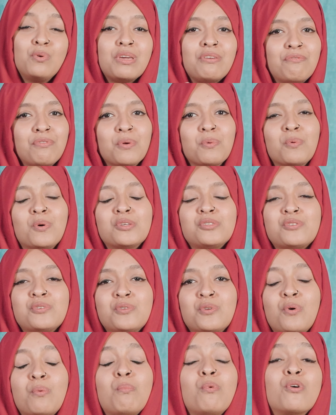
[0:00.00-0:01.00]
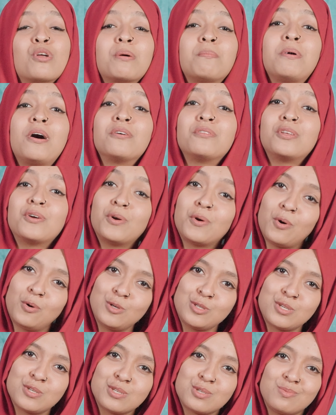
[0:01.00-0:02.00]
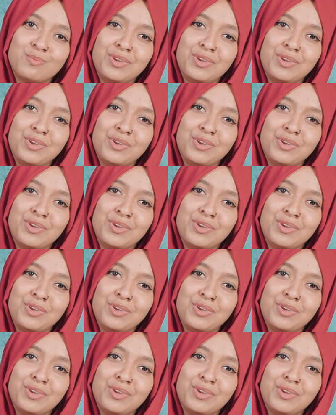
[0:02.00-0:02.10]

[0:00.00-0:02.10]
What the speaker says: If you want to know more about the courses